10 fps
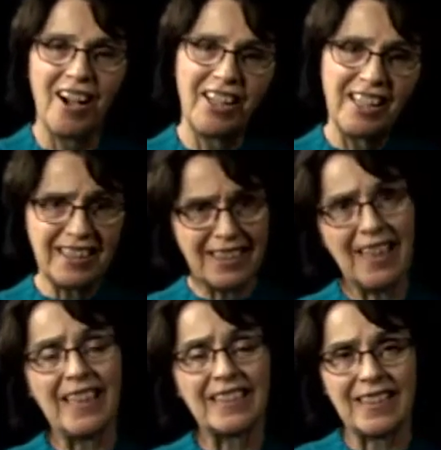Our guest
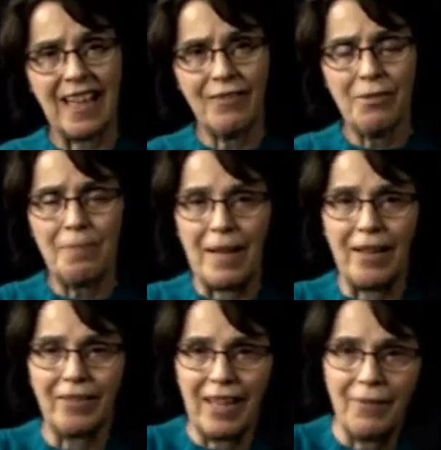today is Kevin
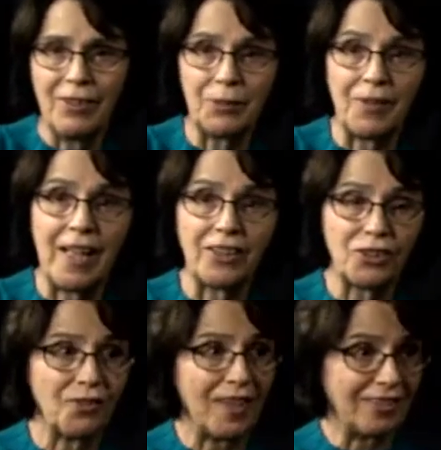Bell. Kevin's with
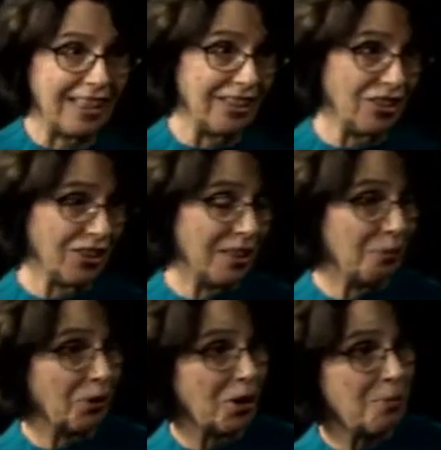National Foundation,
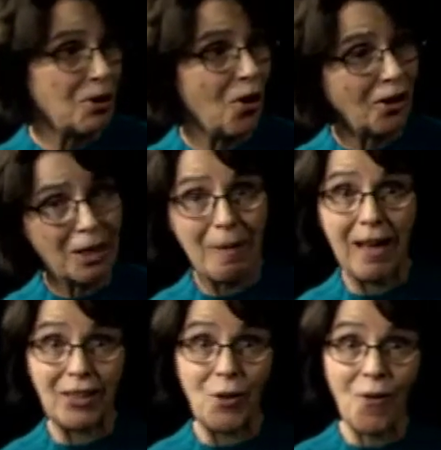and we're going to be talking
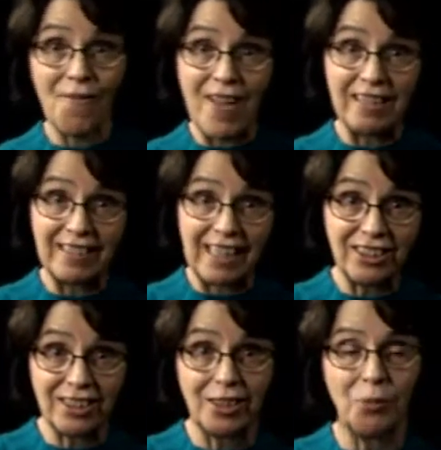about your
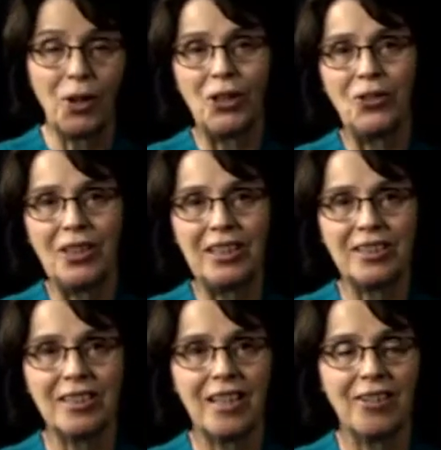foundation and what you need
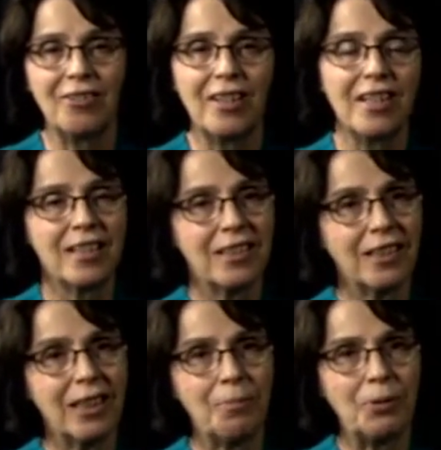to know to
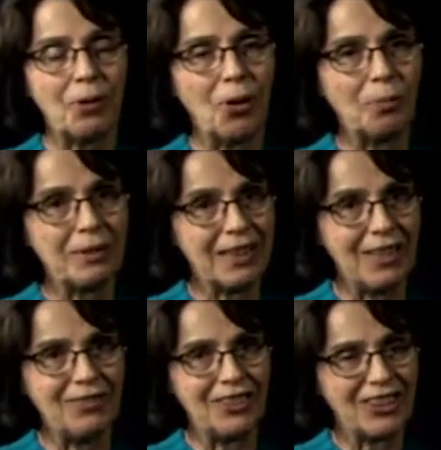keep your home
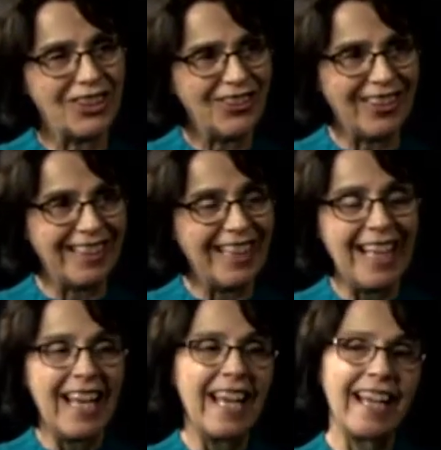safe and secure. And
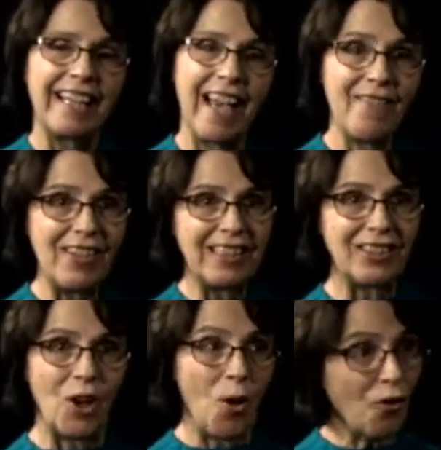Kevin is
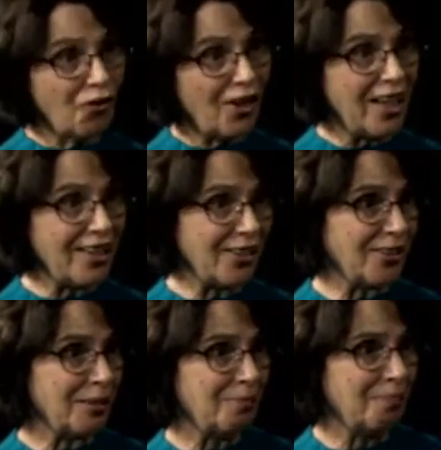an old friend
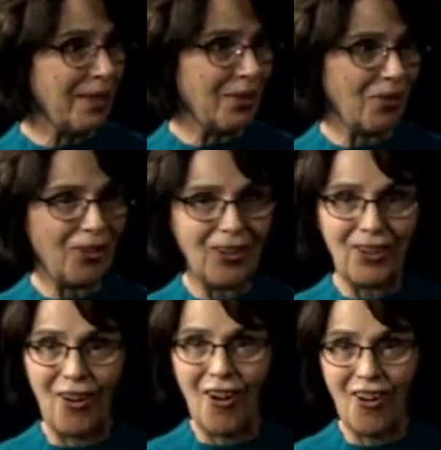who's been
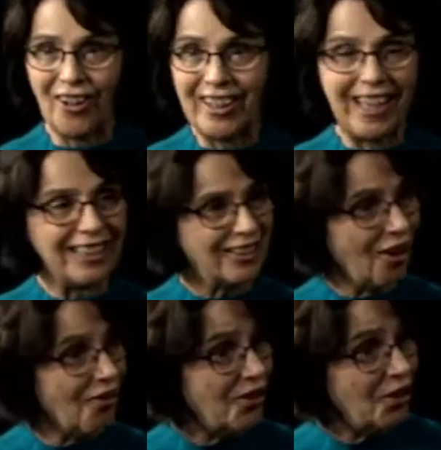on occasion,
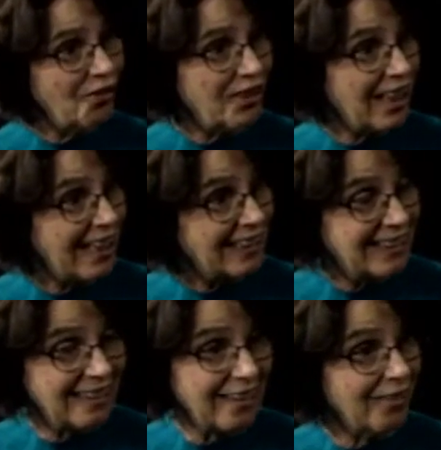off and on for the
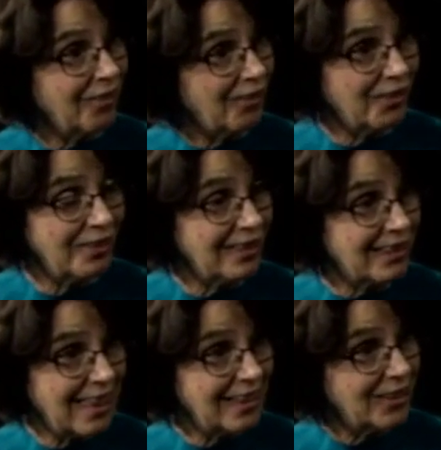last,
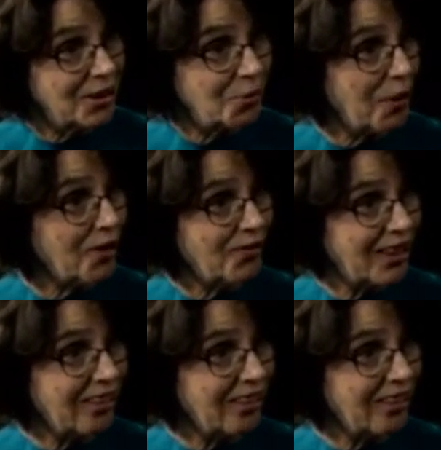10, 12 years,